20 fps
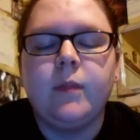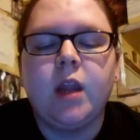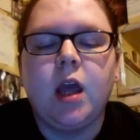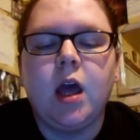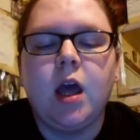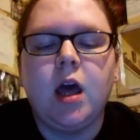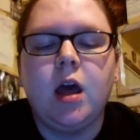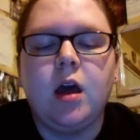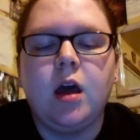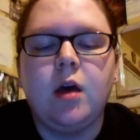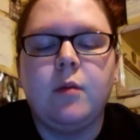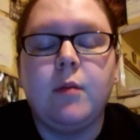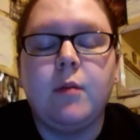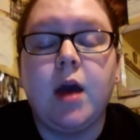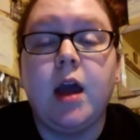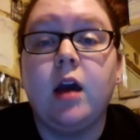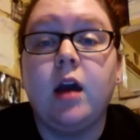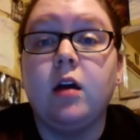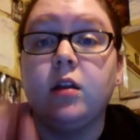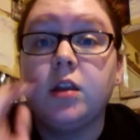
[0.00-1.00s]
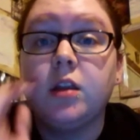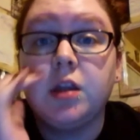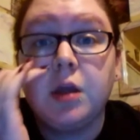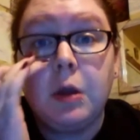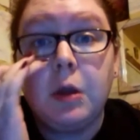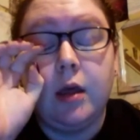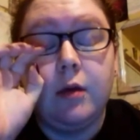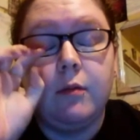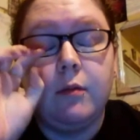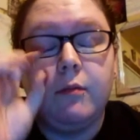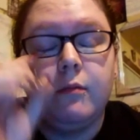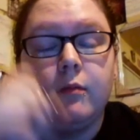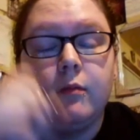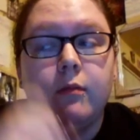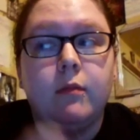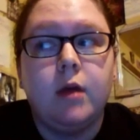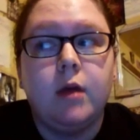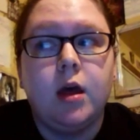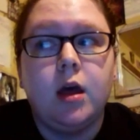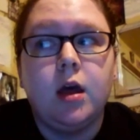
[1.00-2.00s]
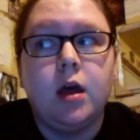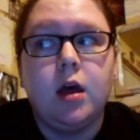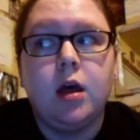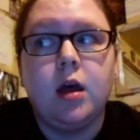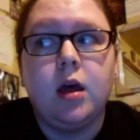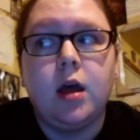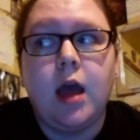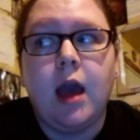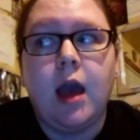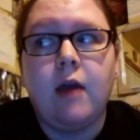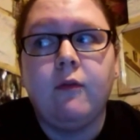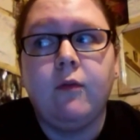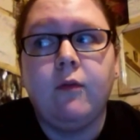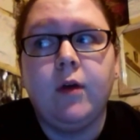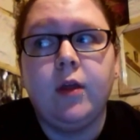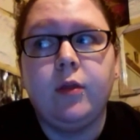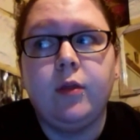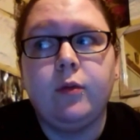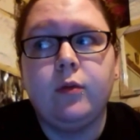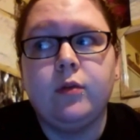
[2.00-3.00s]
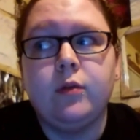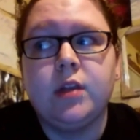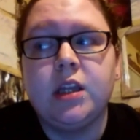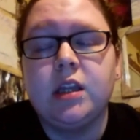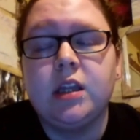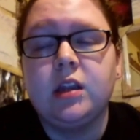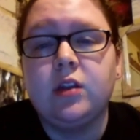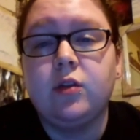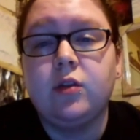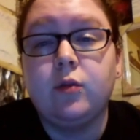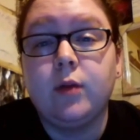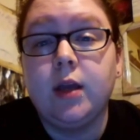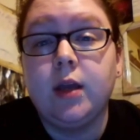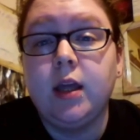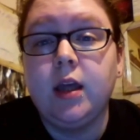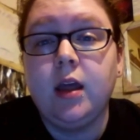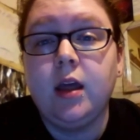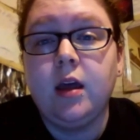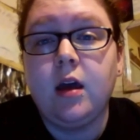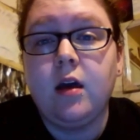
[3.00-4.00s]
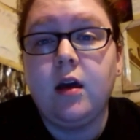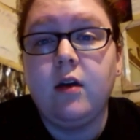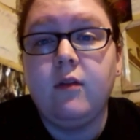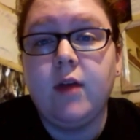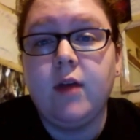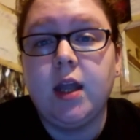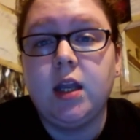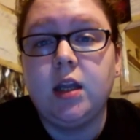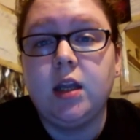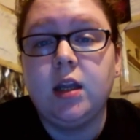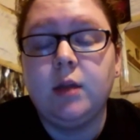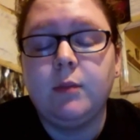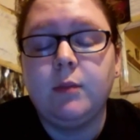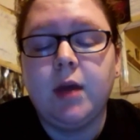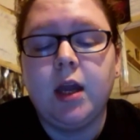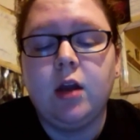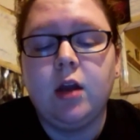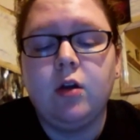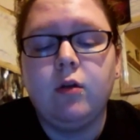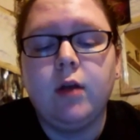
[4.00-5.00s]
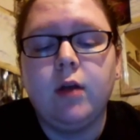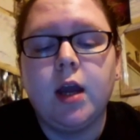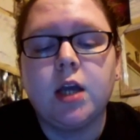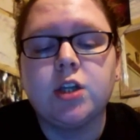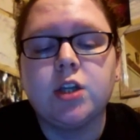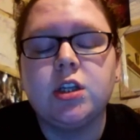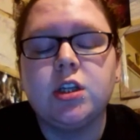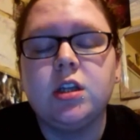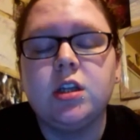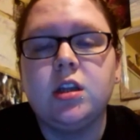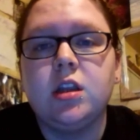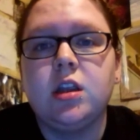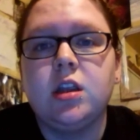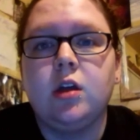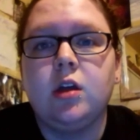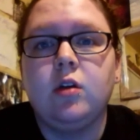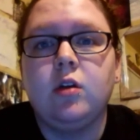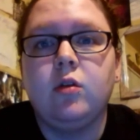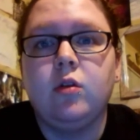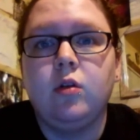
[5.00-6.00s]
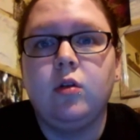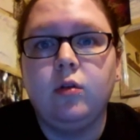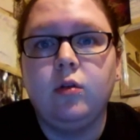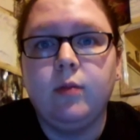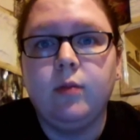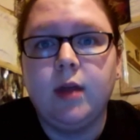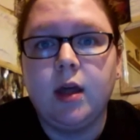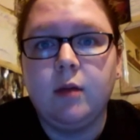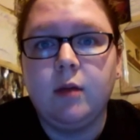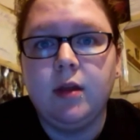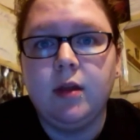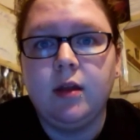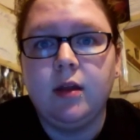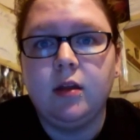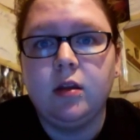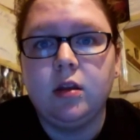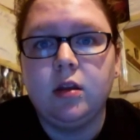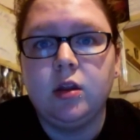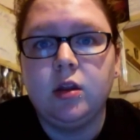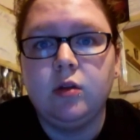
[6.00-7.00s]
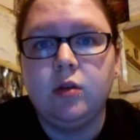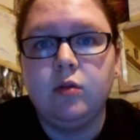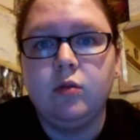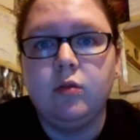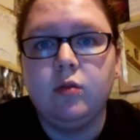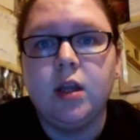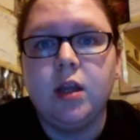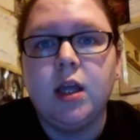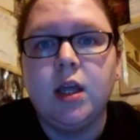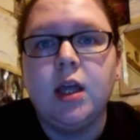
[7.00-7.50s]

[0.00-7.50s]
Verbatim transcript: I also am halfway through Season 3 of editing my Arrow reactions, so those will be coming soon,